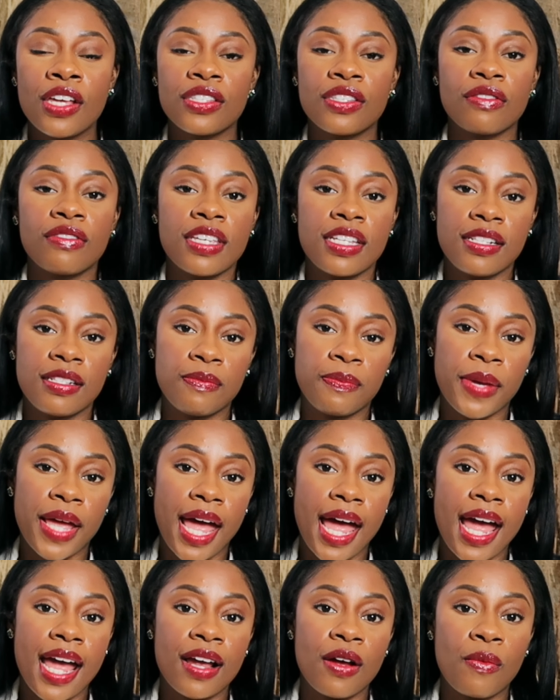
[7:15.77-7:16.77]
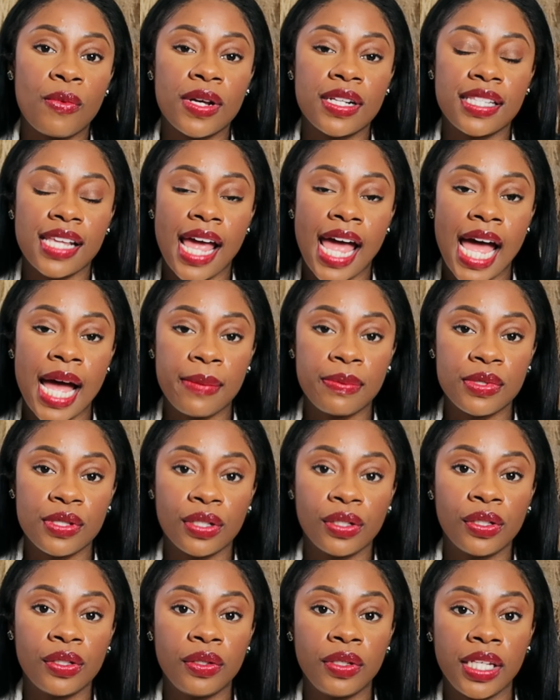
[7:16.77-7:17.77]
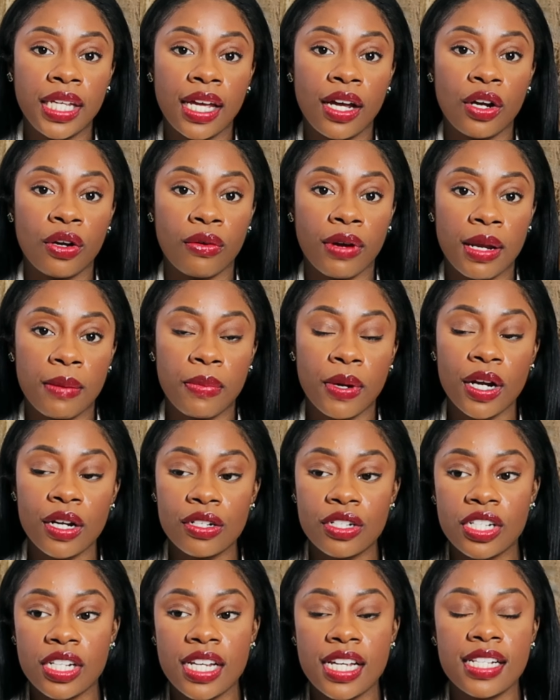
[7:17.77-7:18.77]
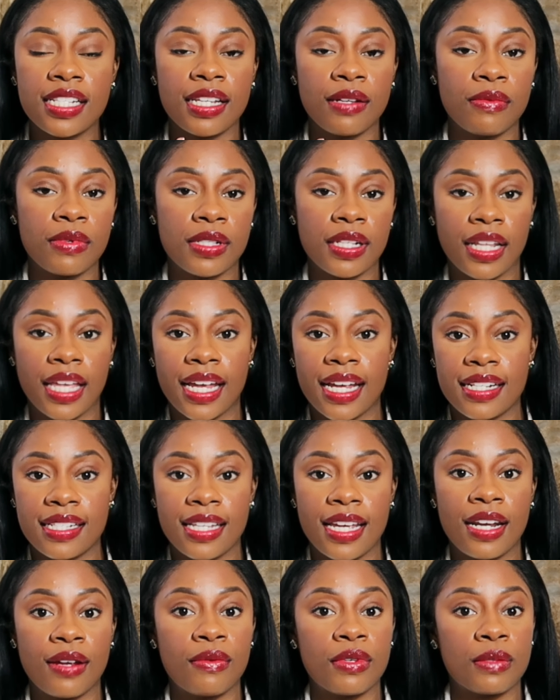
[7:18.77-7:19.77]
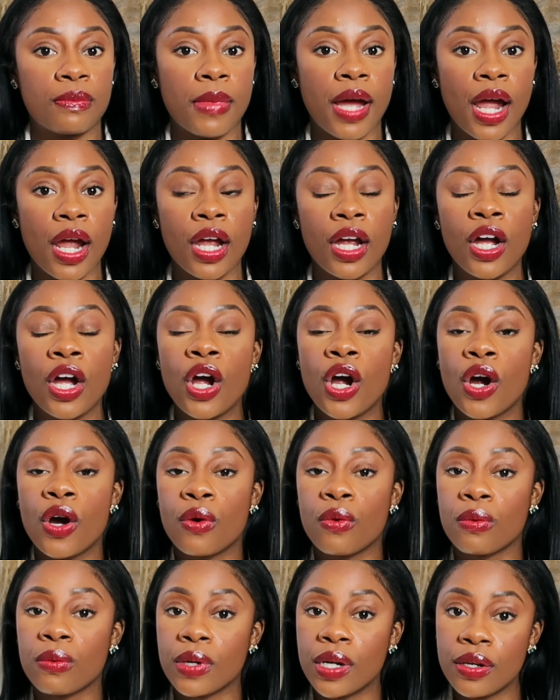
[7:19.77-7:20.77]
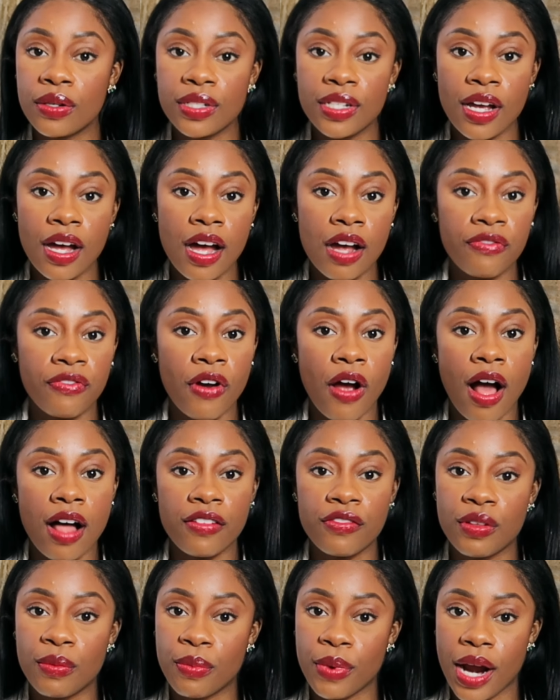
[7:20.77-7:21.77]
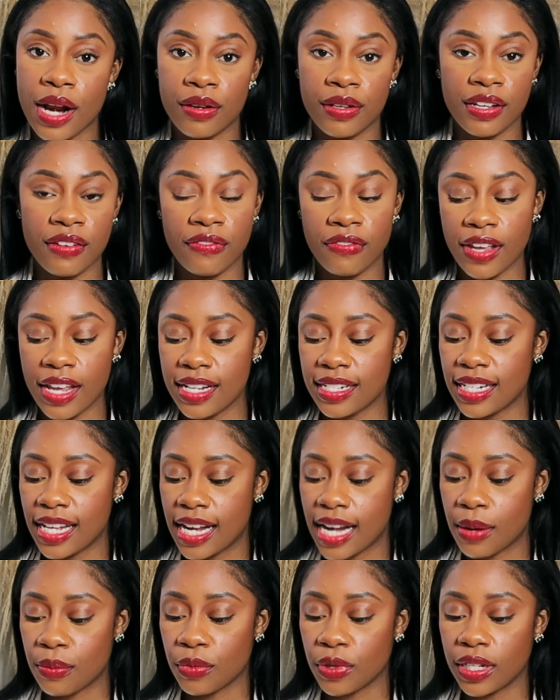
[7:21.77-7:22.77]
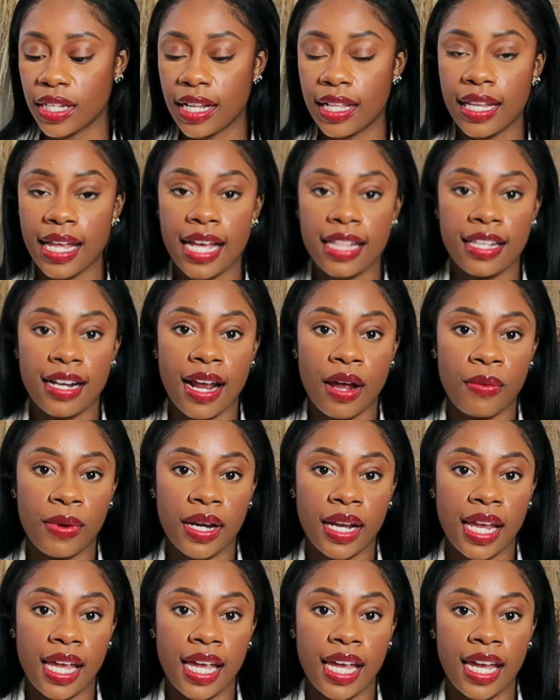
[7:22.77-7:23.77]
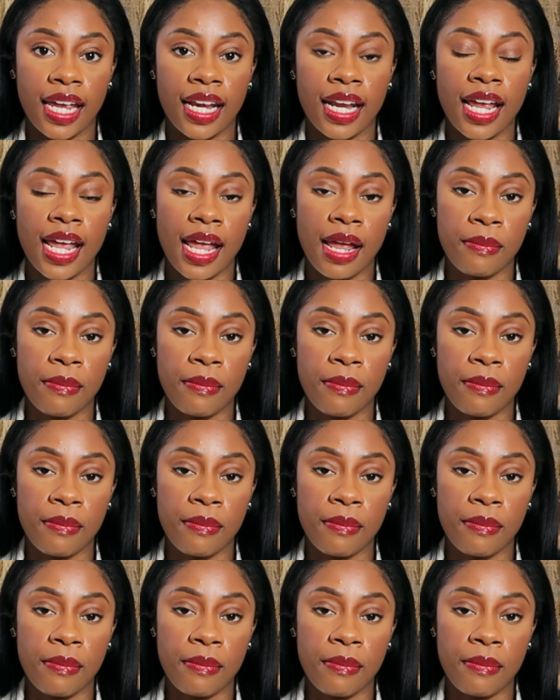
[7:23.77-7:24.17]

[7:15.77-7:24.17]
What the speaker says: So this bag was absolutely a great purchase. It was, like I said, it was my road dog for all of the bridal events, and I'm really glad that I went ahead